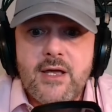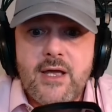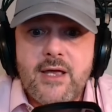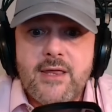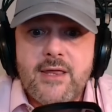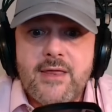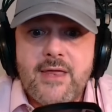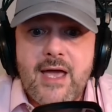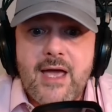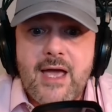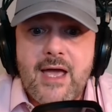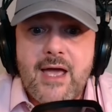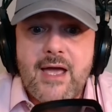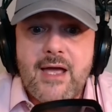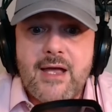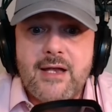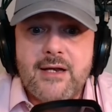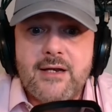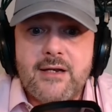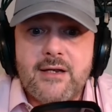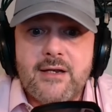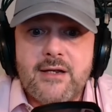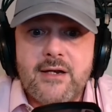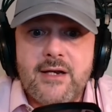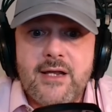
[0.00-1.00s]

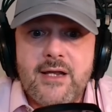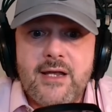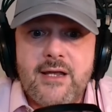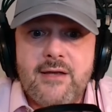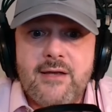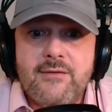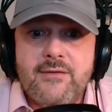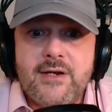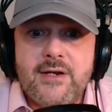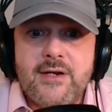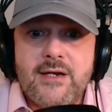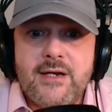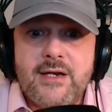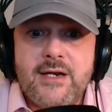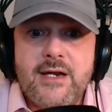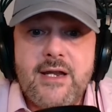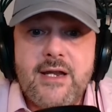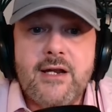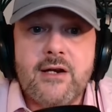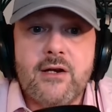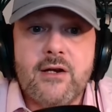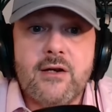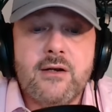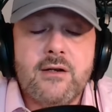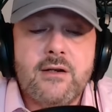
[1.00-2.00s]
that could even
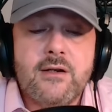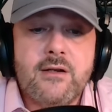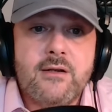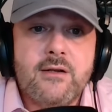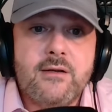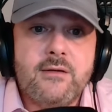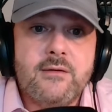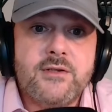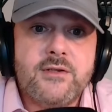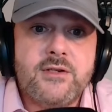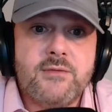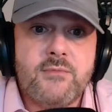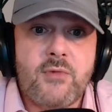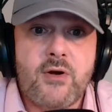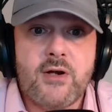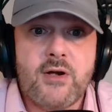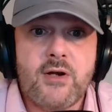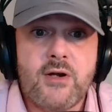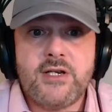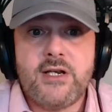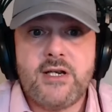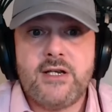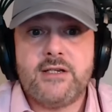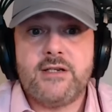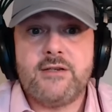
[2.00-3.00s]
near Ja'Marr
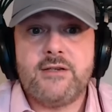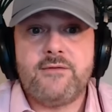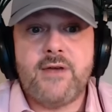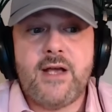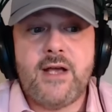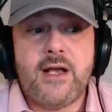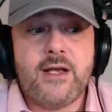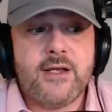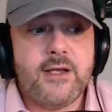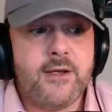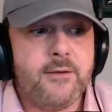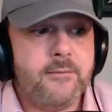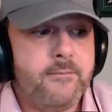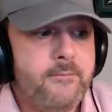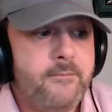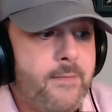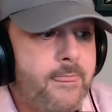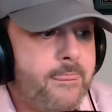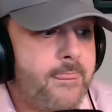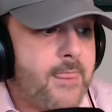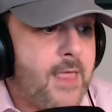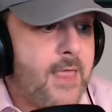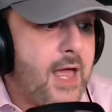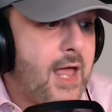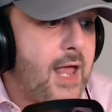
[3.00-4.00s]
Chase's value.
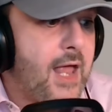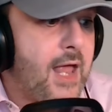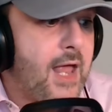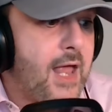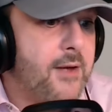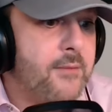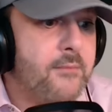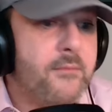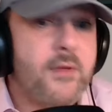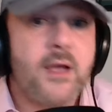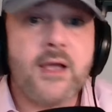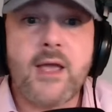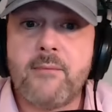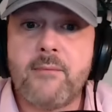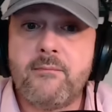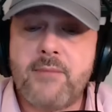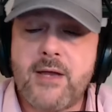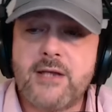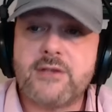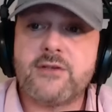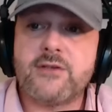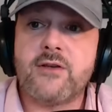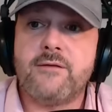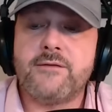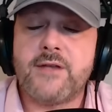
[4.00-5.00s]
And again,
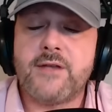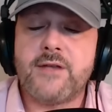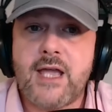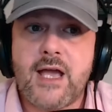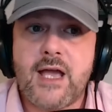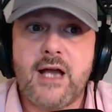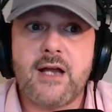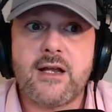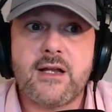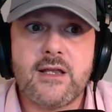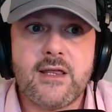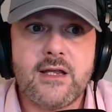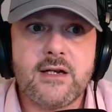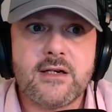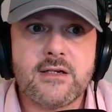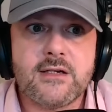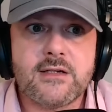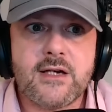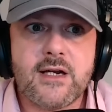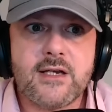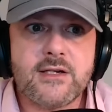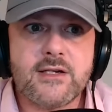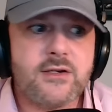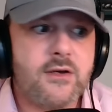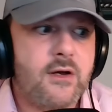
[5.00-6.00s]
based off the calculators
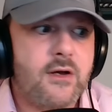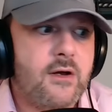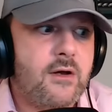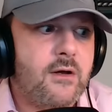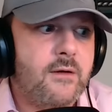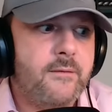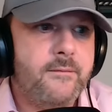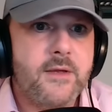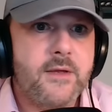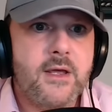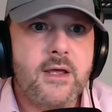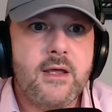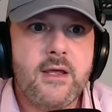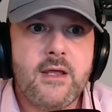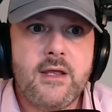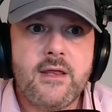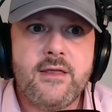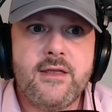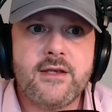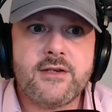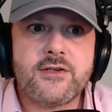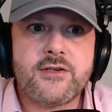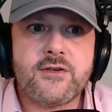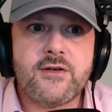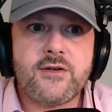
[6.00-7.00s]
that I saw,
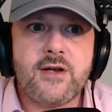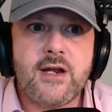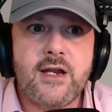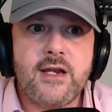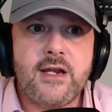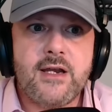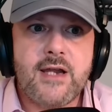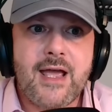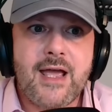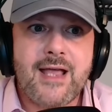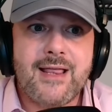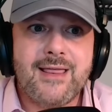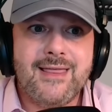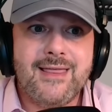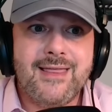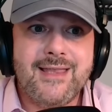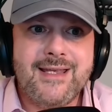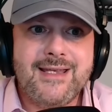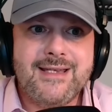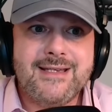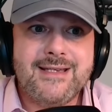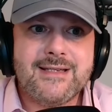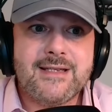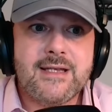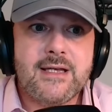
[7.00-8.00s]
this trade at
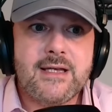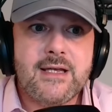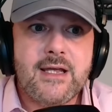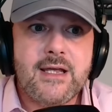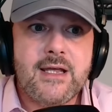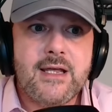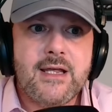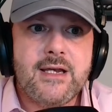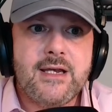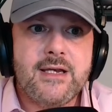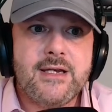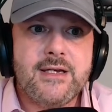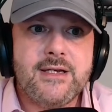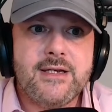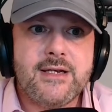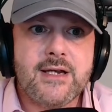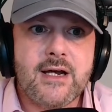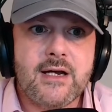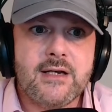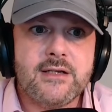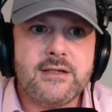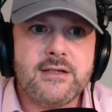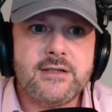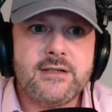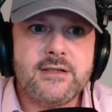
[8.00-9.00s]
least
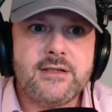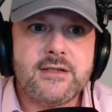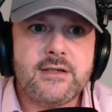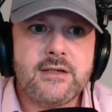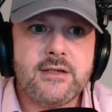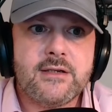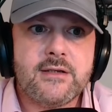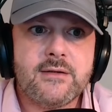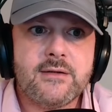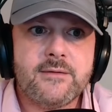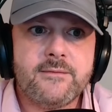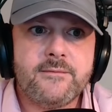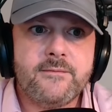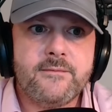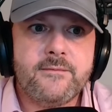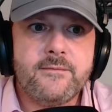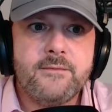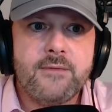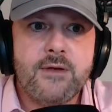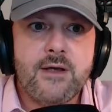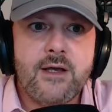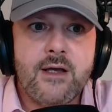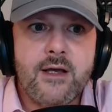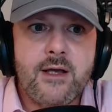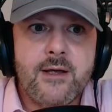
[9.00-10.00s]
does,
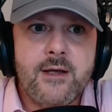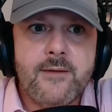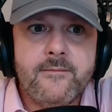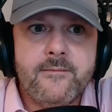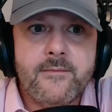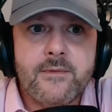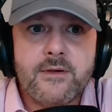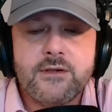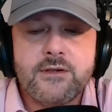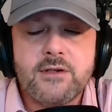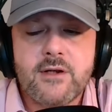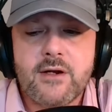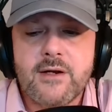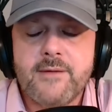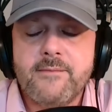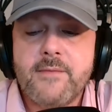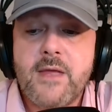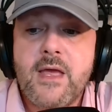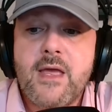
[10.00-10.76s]
approach